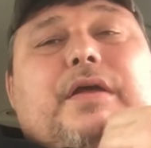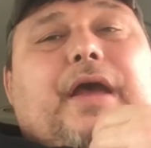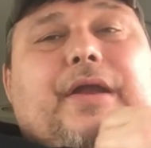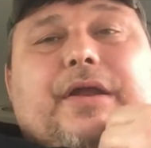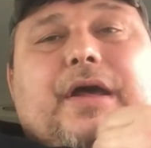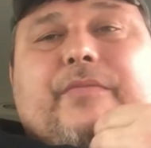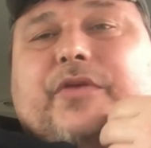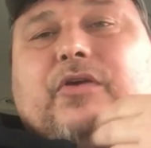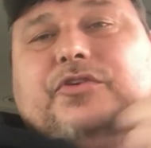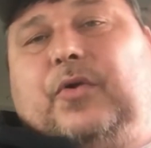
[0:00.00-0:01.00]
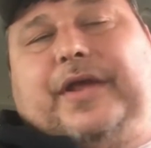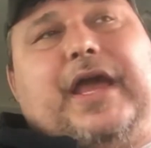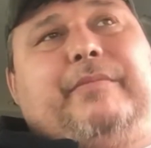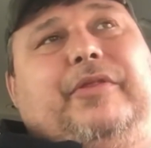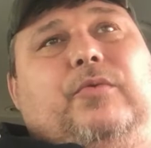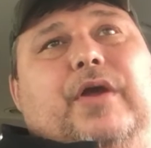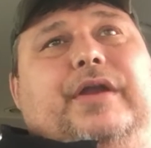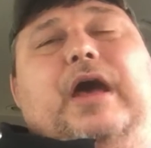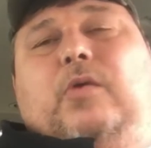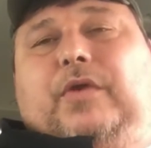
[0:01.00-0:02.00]
And you know, Tony gave me the
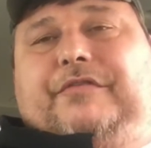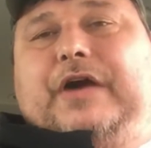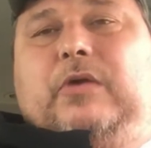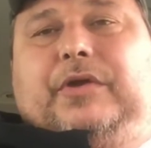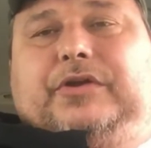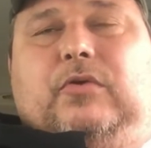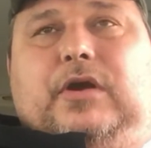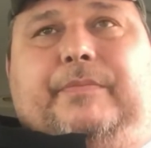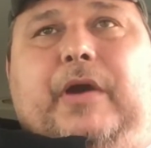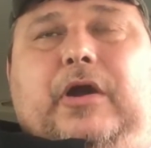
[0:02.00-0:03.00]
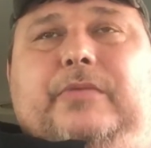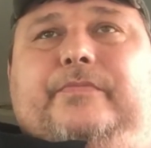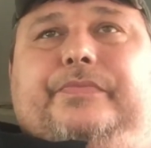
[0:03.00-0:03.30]
rundown, what he found when he tore it apart.